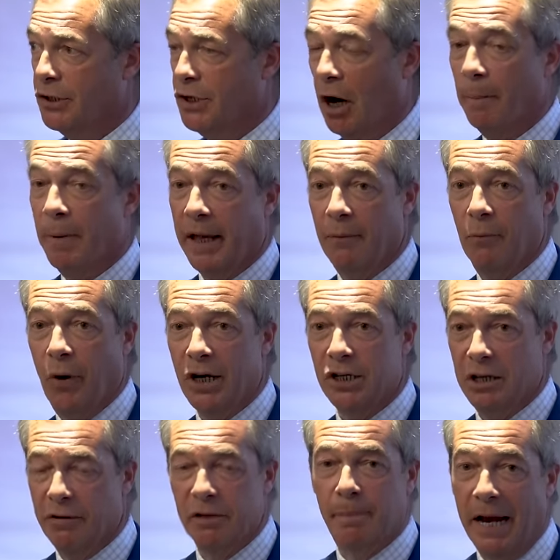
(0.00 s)
topic in
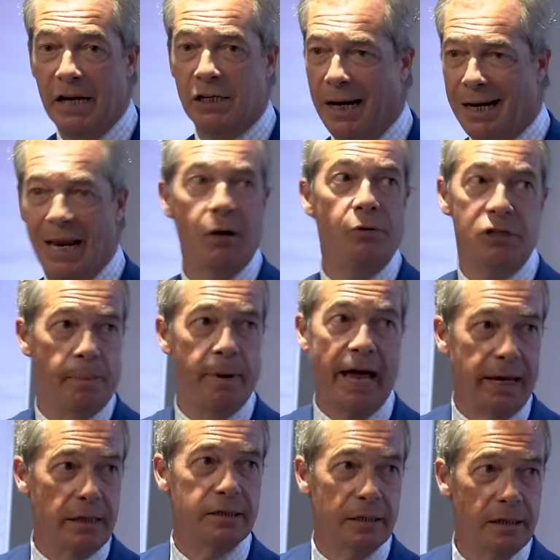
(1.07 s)
which there is basically no
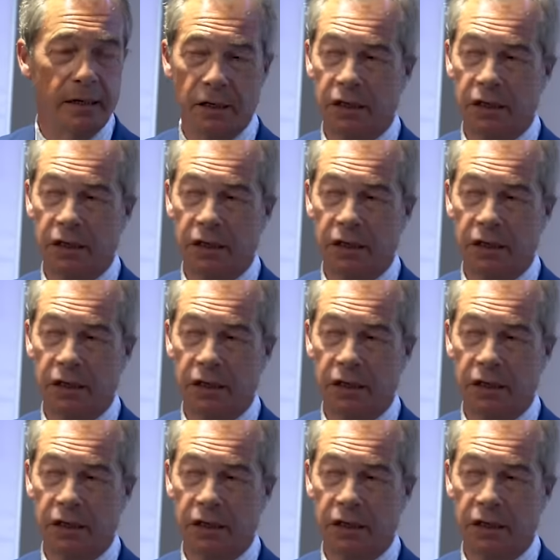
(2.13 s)
debate.